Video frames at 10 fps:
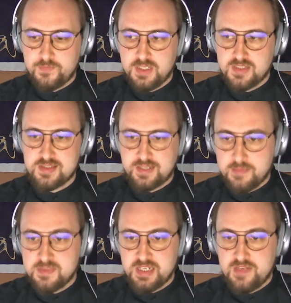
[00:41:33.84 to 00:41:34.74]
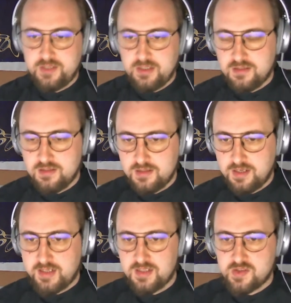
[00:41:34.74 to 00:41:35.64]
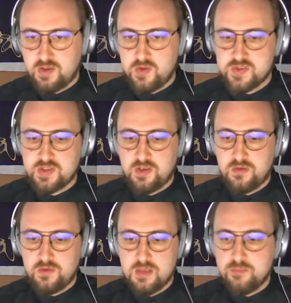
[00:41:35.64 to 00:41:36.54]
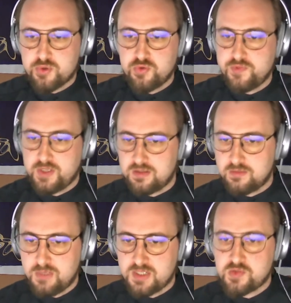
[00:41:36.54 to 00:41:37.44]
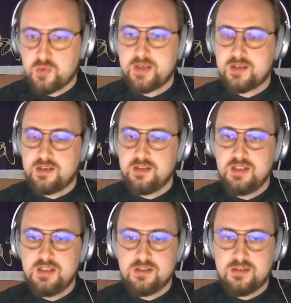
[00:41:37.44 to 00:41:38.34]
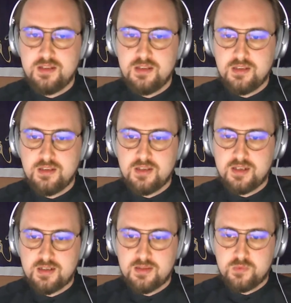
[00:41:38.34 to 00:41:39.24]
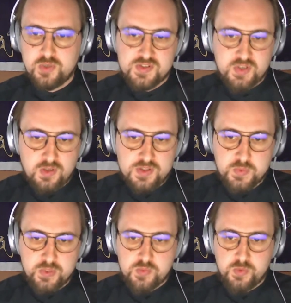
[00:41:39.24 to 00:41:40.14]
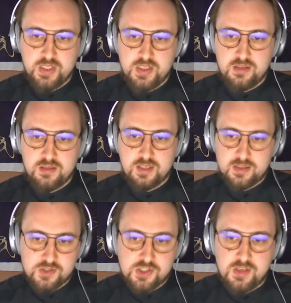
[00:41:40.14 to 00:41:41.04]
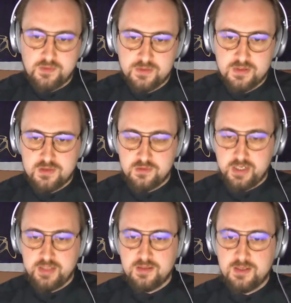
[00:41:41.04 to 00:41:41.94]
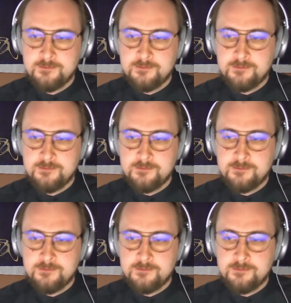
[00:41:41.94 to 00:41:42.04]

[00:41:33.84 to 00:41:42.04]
It's time saving, and it's also improving much quicker the results which we can achieve, right?